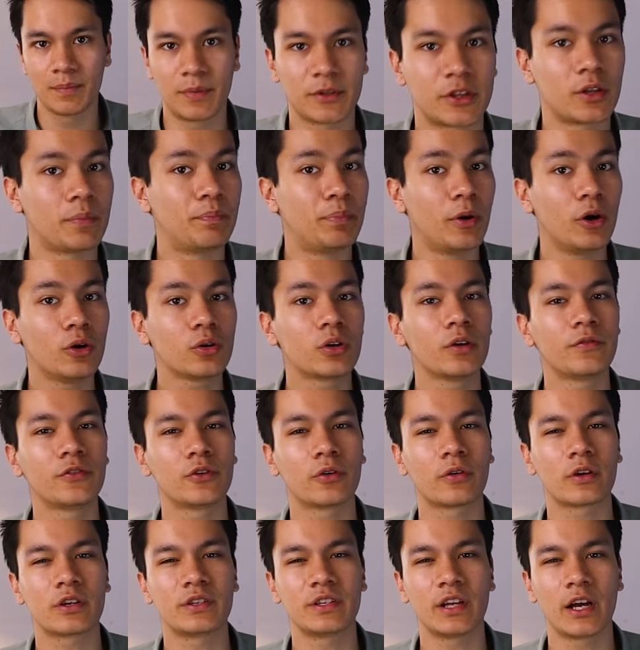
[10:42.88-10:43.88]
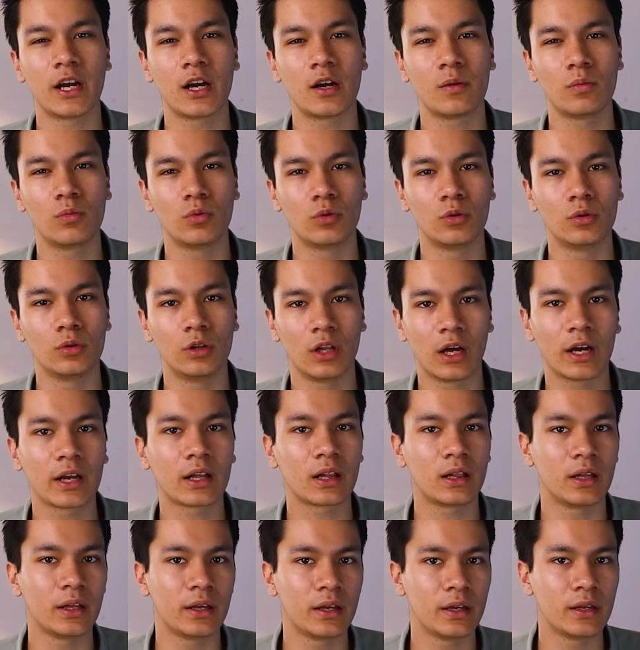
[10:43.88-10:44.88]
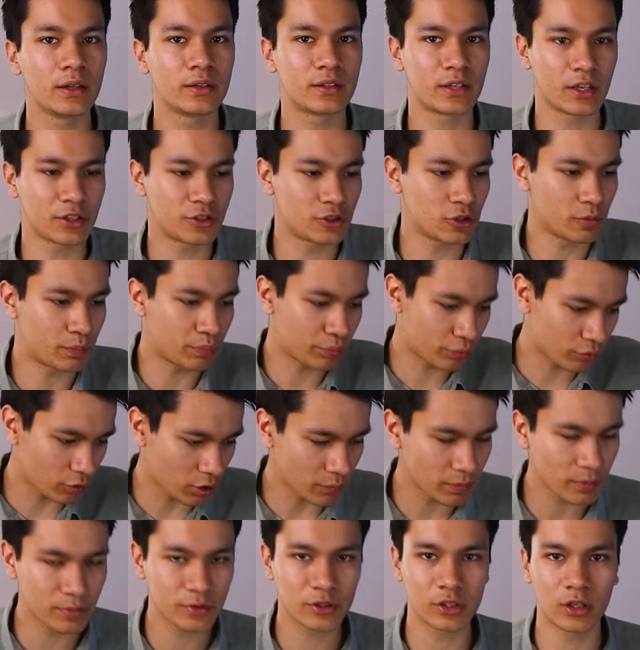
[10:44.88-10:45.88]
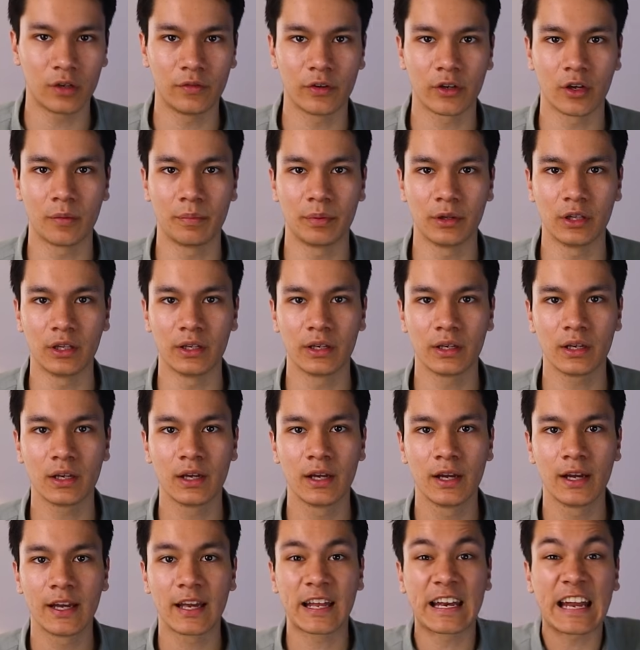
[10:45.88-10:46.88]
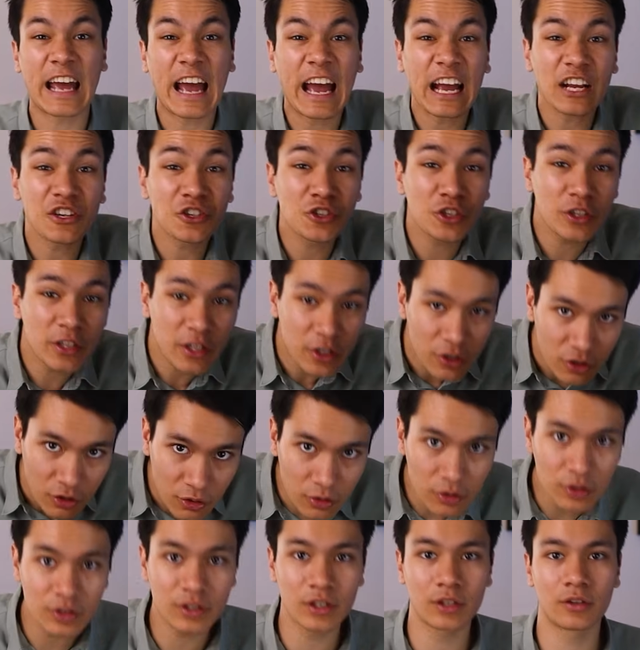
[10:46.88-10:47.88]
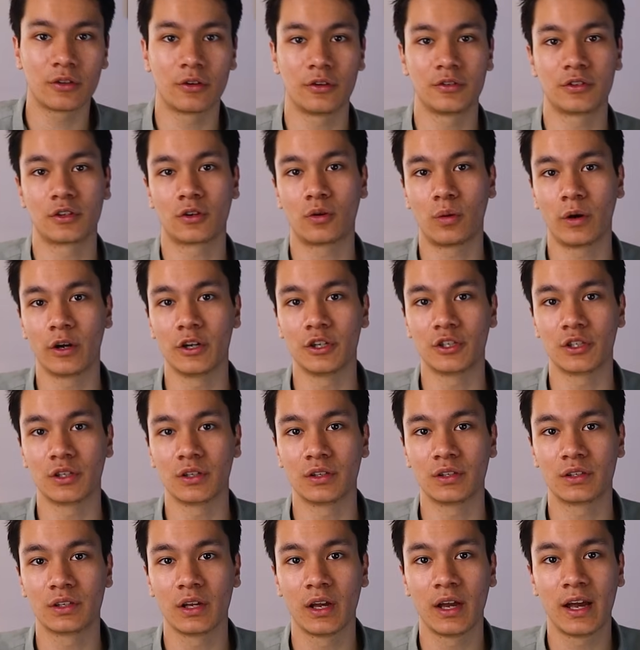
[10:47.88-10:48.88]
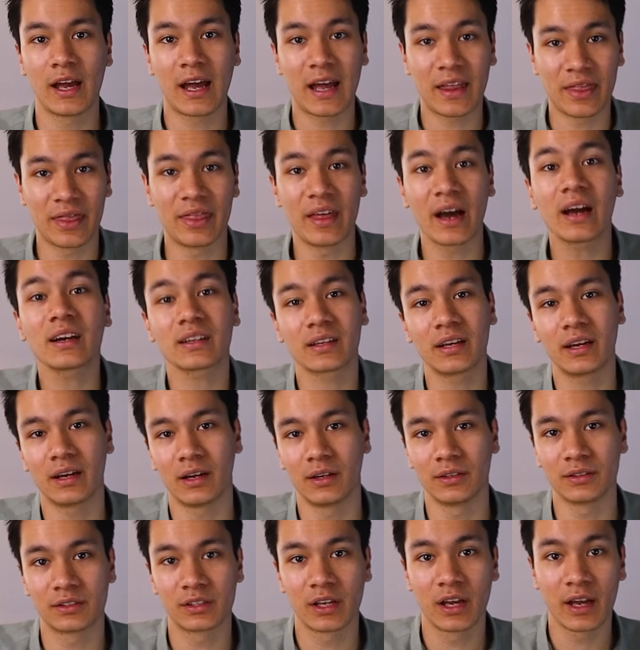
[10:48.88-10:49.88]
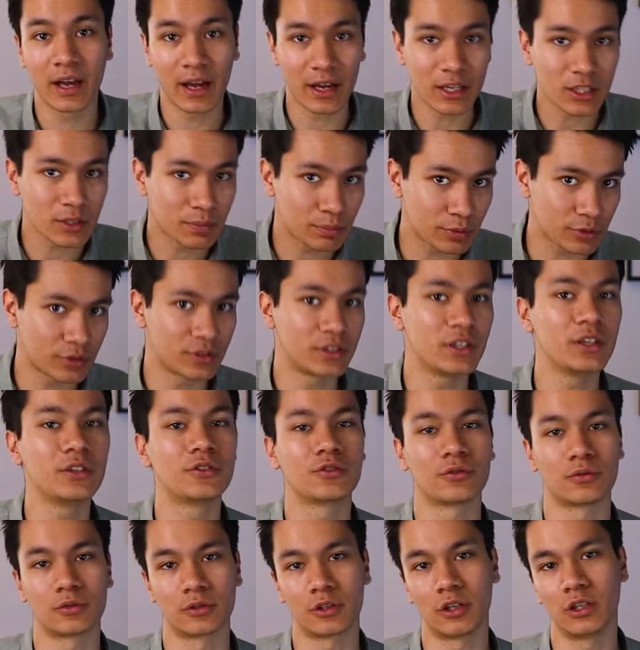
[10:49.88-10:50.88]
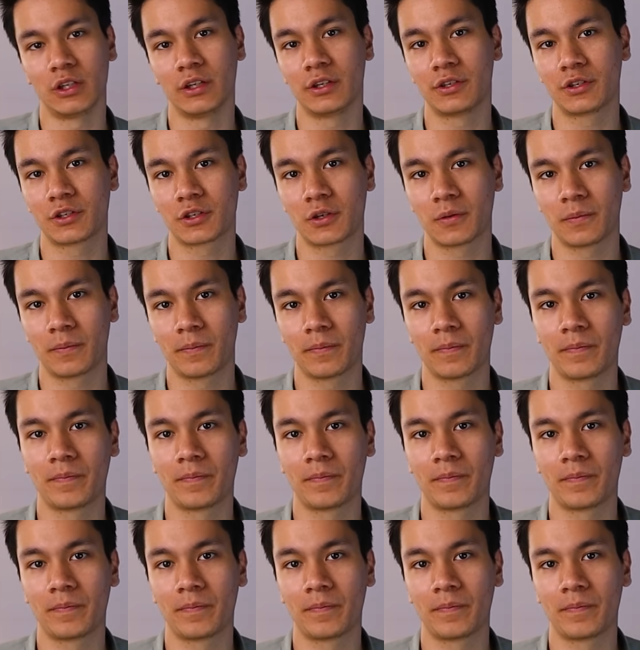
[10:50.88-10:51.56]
But the bulk of your exam will likely test your problem-solving ability in actually using those equations, and that counts as procedural knowledge.